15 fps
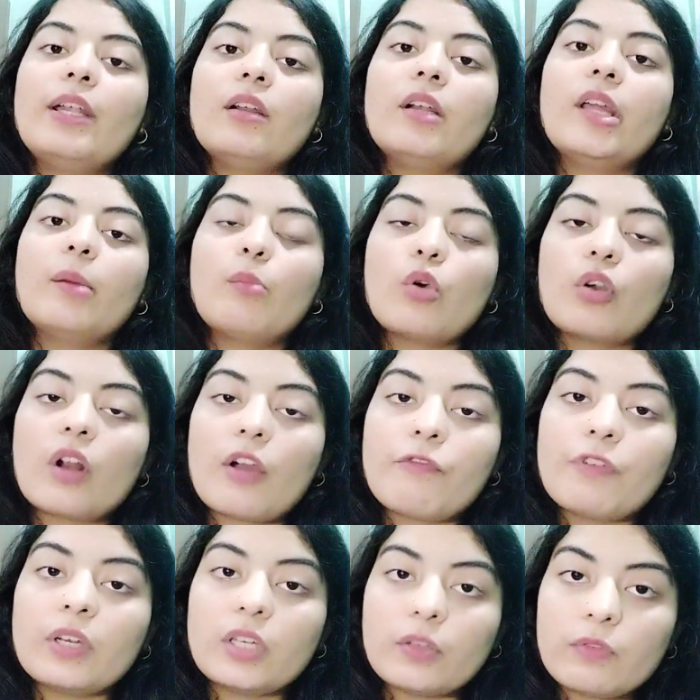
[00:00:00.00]

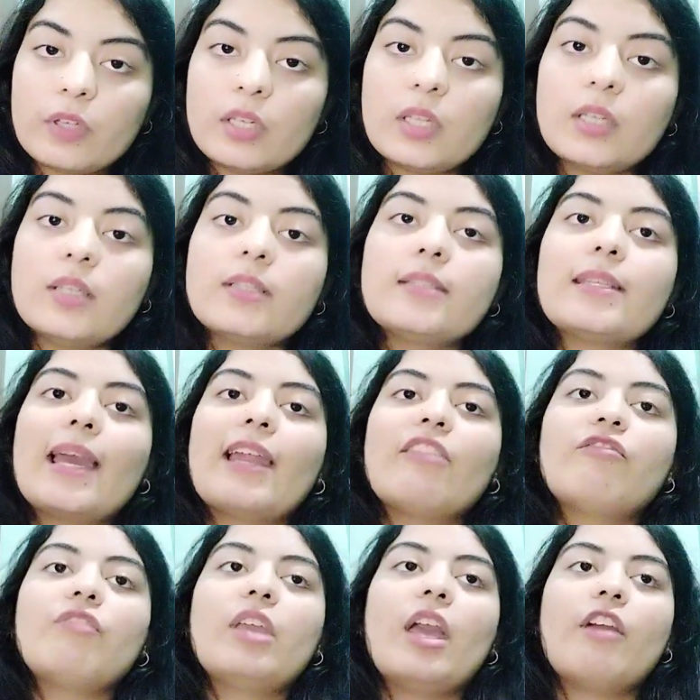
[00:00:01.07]
demographic dividends,
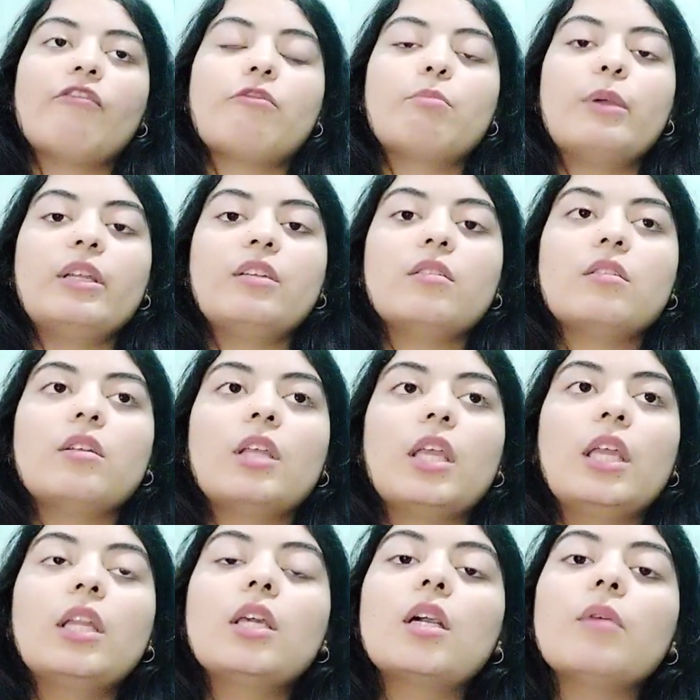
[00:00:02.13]
and we have a better
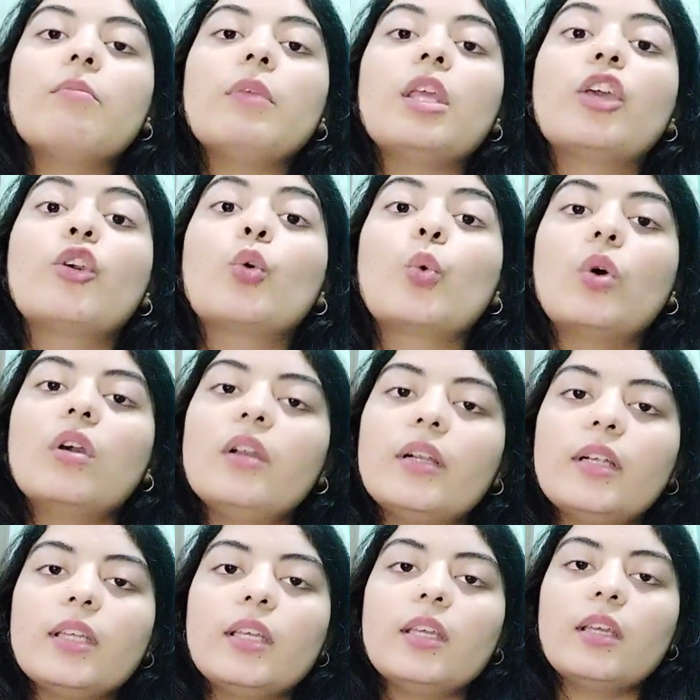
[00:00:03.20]
income
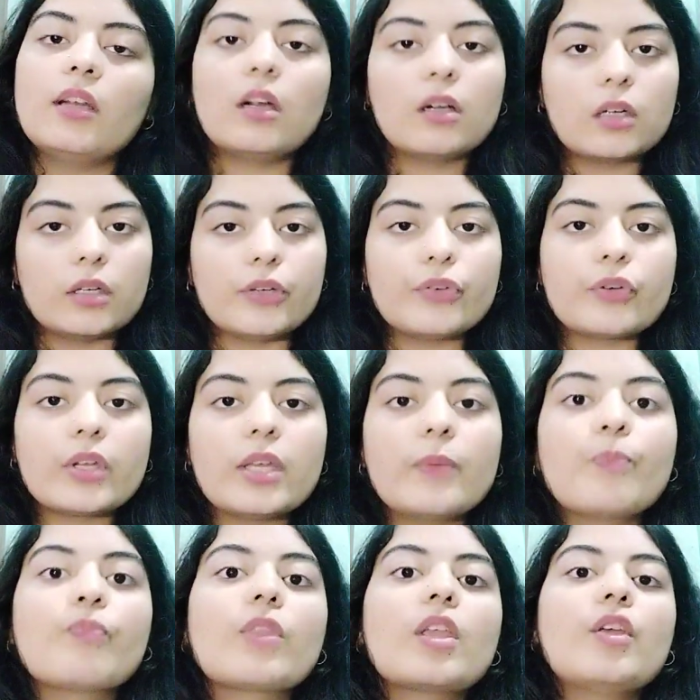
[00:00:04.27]
equality in our country.
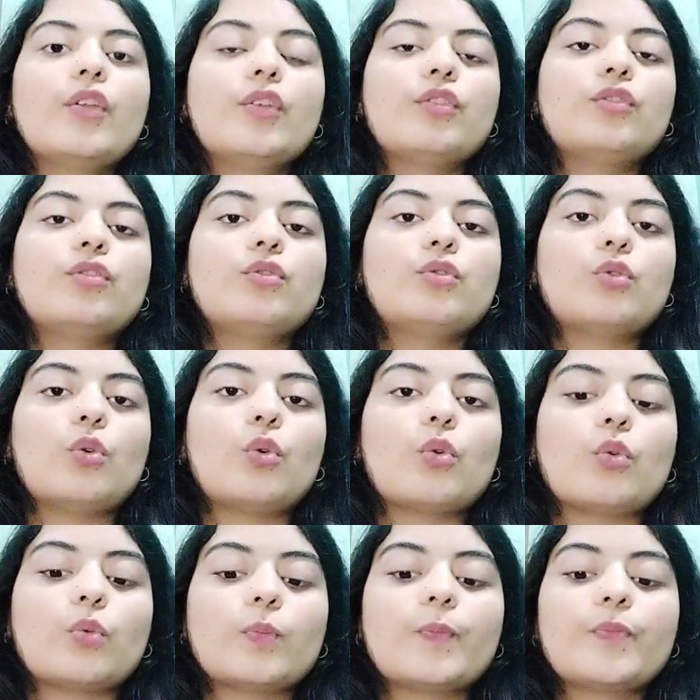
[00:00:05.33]

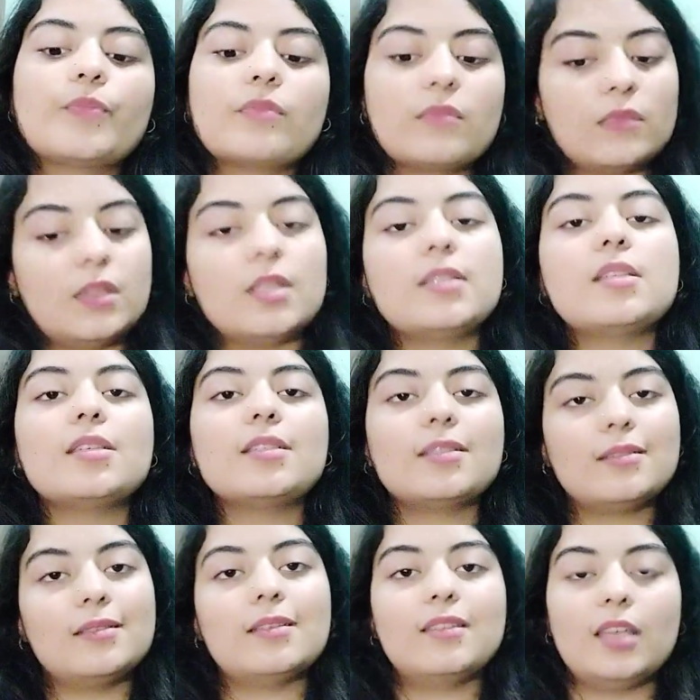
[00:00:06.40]
So this
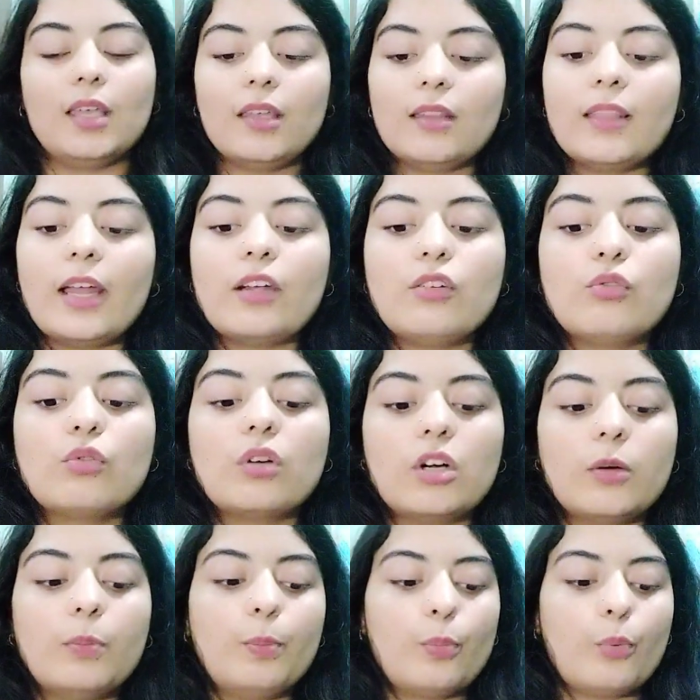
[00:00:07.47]
is the thing that took
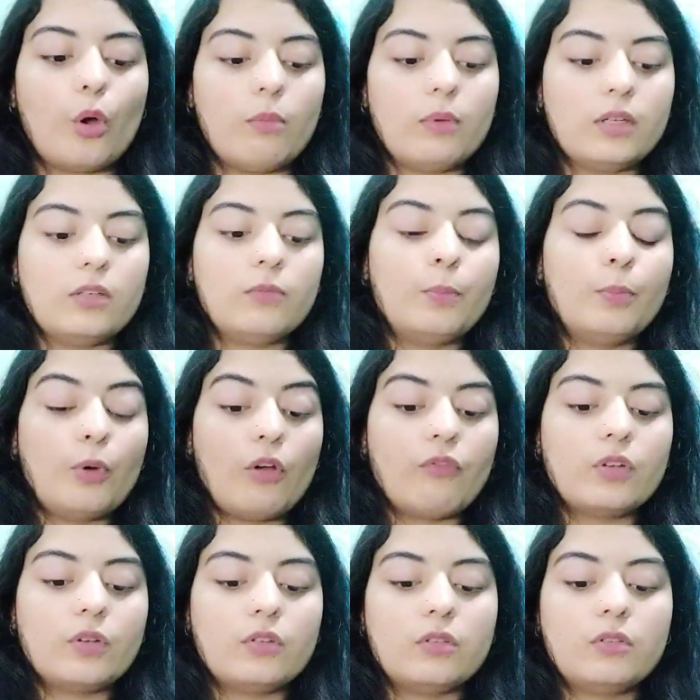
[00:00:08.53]
up
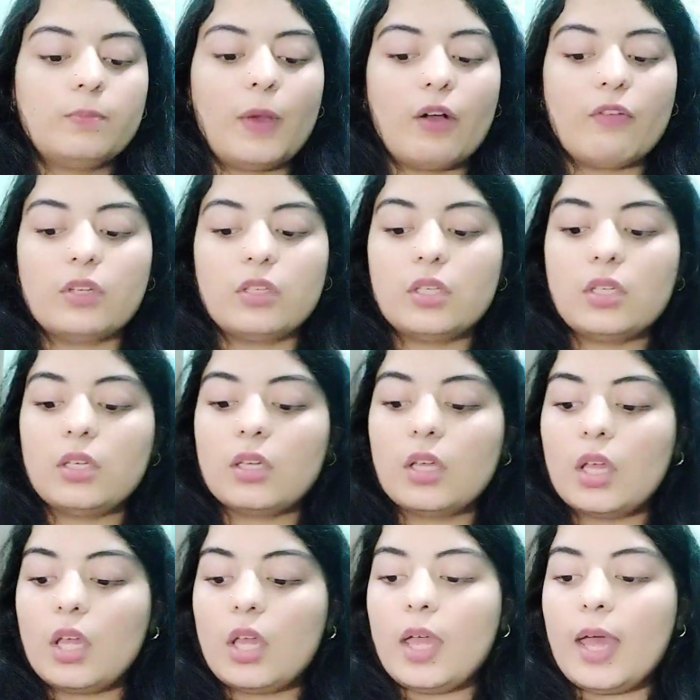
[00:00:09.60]
poverty.
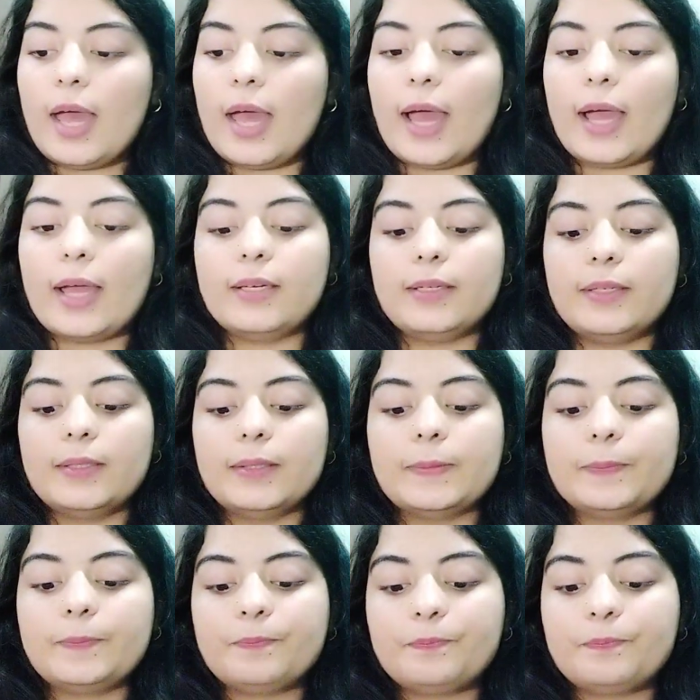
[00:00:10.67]
And